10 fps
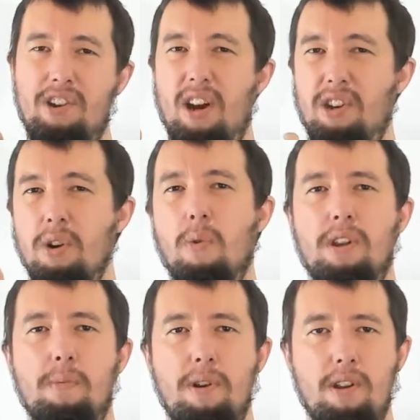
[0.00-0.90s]
I do want
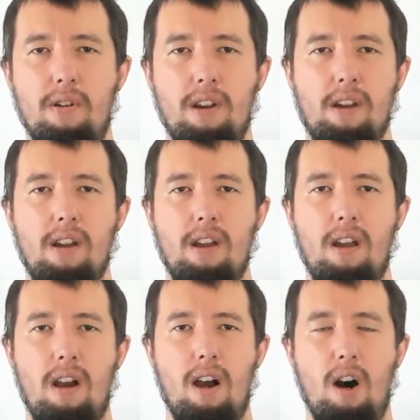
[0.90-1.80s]
to be doing
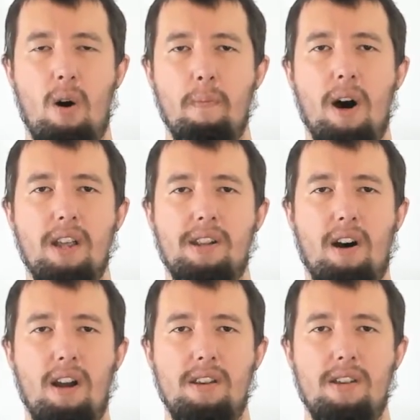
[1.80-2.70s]
on my
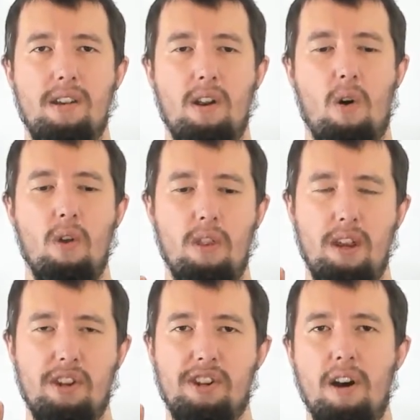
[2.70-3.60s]
side, on
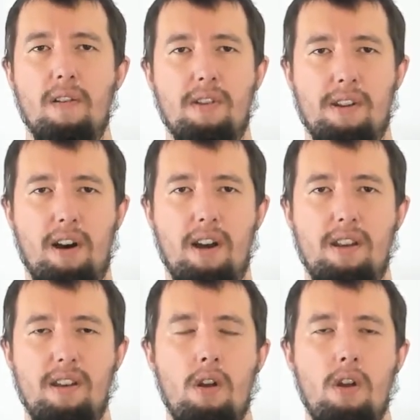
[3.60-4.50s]
the server side.